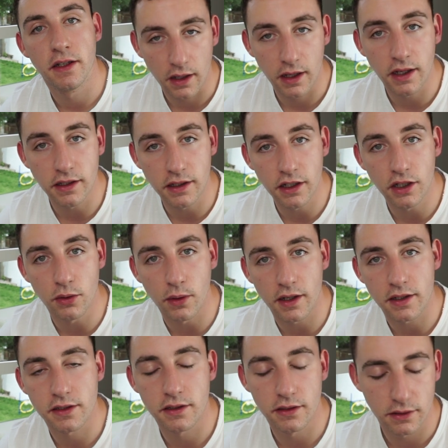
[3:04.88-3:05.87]
in the
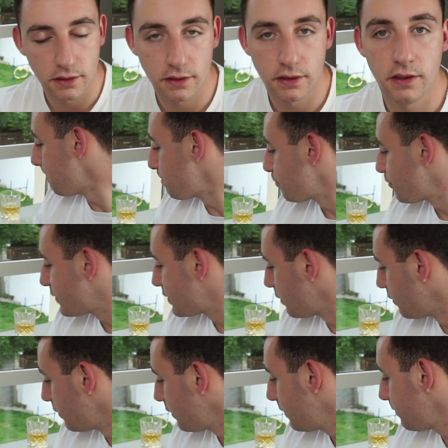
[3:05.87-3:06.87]
US.
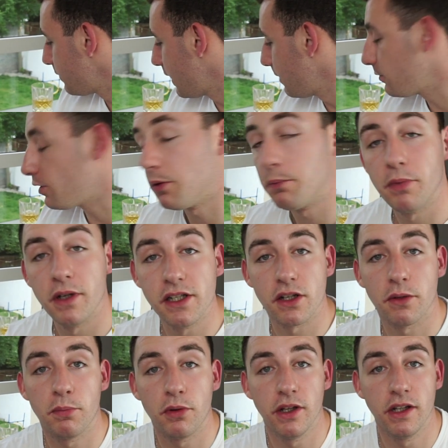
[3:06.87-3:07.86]
So them companies
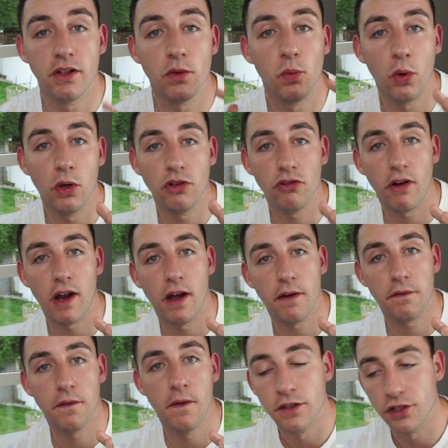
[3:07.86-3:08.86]
are put into one
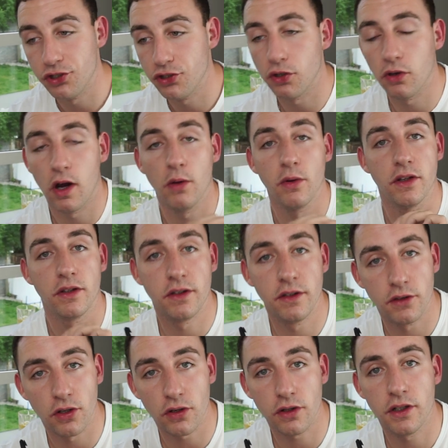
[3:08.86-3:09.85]
graph to show how the
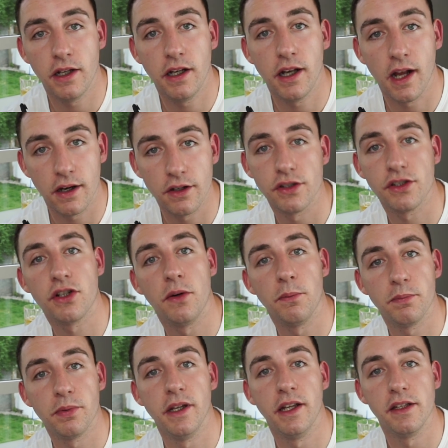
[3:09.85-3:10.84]
30 largest
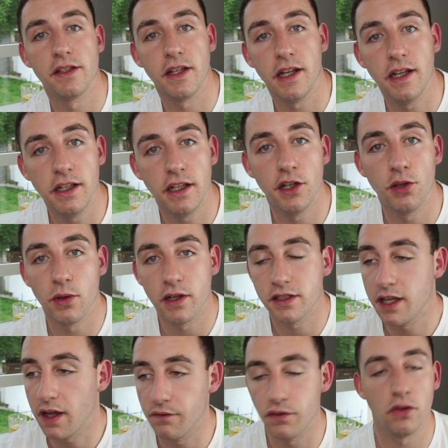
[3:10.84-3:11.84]
companies in the
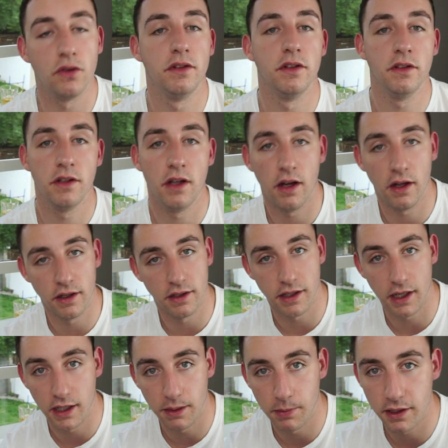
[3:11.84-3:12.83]
US have done on a
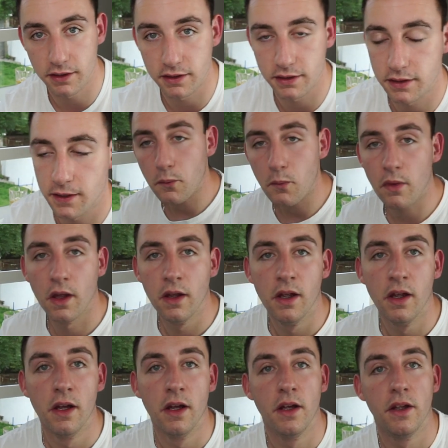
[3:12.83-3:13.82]
daily basis.
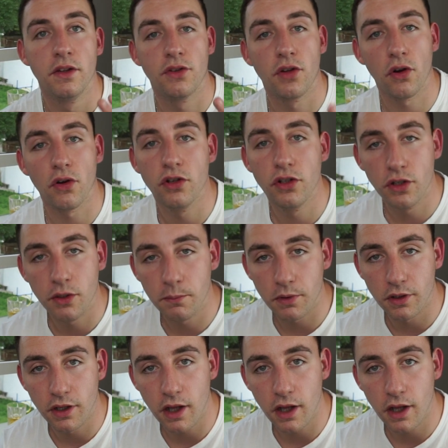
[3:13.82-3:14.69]
Term number